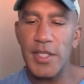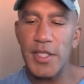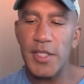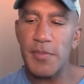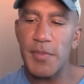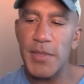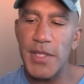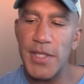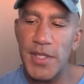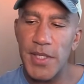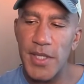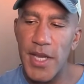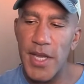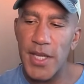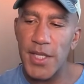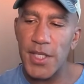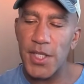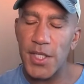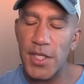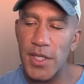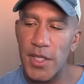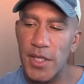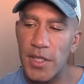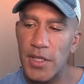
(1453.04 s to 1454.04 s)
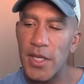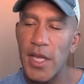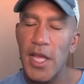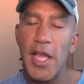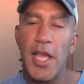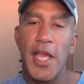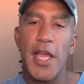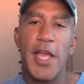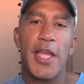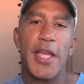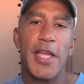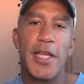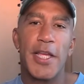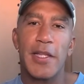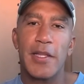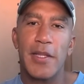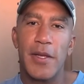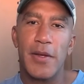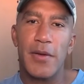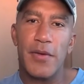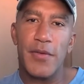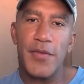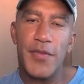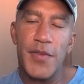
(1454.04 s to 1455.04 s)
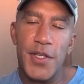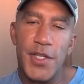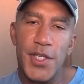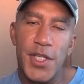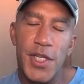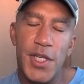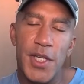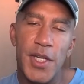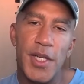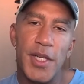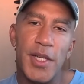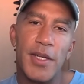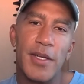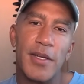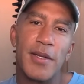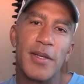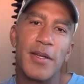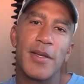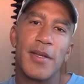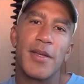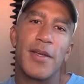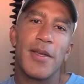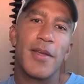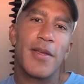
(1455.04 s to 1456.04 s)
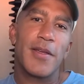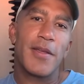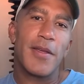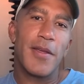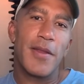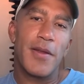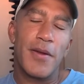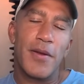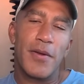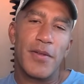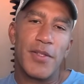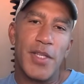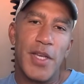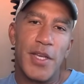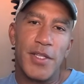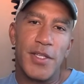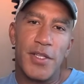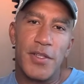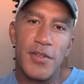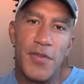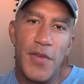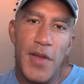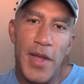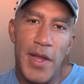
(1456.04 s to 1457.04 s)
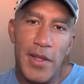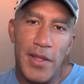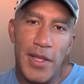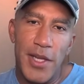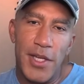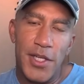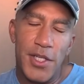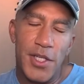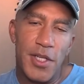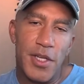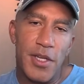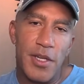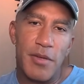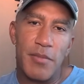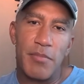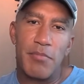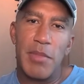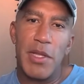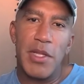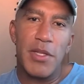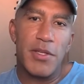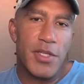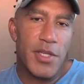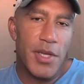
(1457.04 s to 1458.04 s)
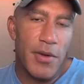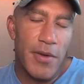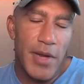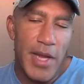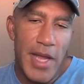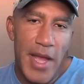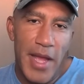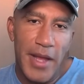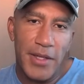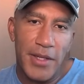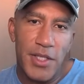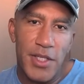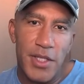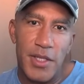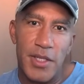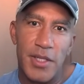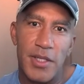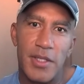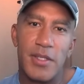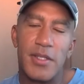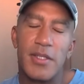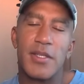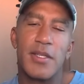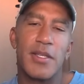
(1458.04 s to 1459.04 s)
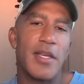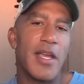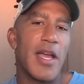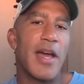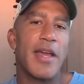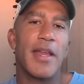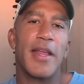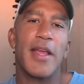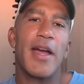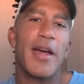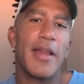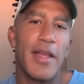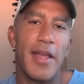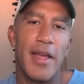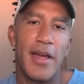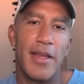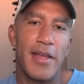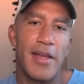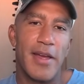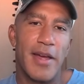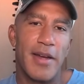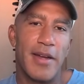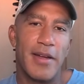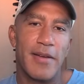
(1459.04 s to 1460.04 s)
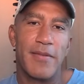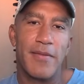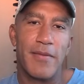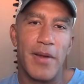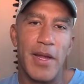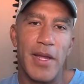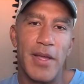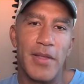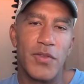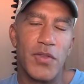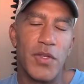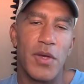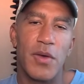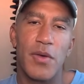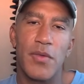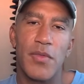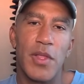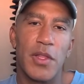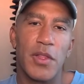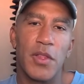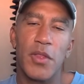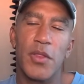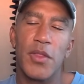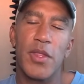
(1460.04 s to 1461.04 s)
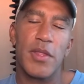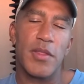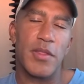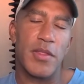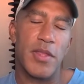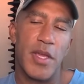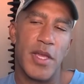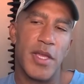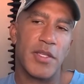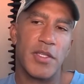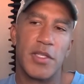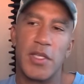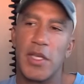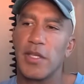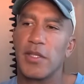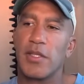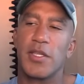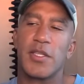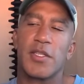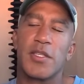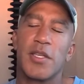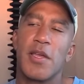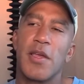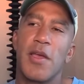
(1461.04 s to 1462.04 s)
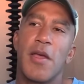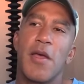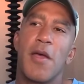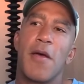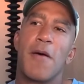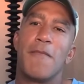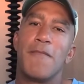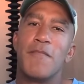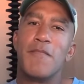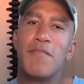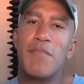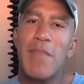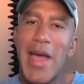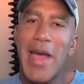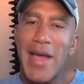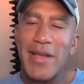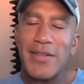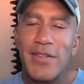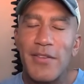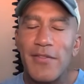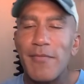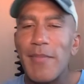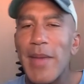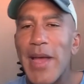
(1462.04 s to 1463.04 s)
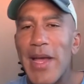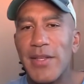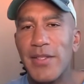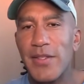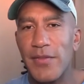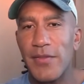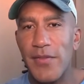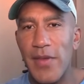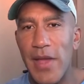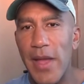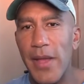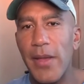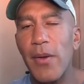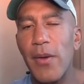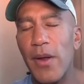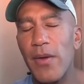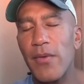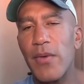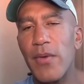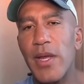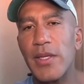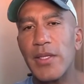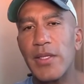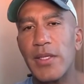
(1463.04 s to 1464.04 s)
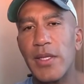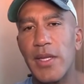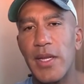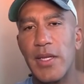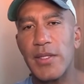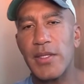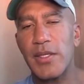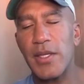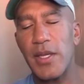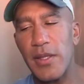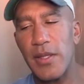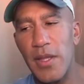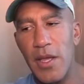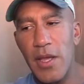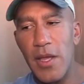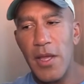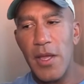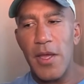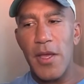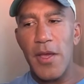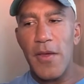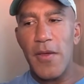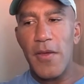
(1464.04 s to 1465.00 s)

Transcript: despeciation, illegal fishing you know, sanctions violation, military actions, yada yada yada yada. Right. So the, the, the, it's like this massive, massive value at risk. And I said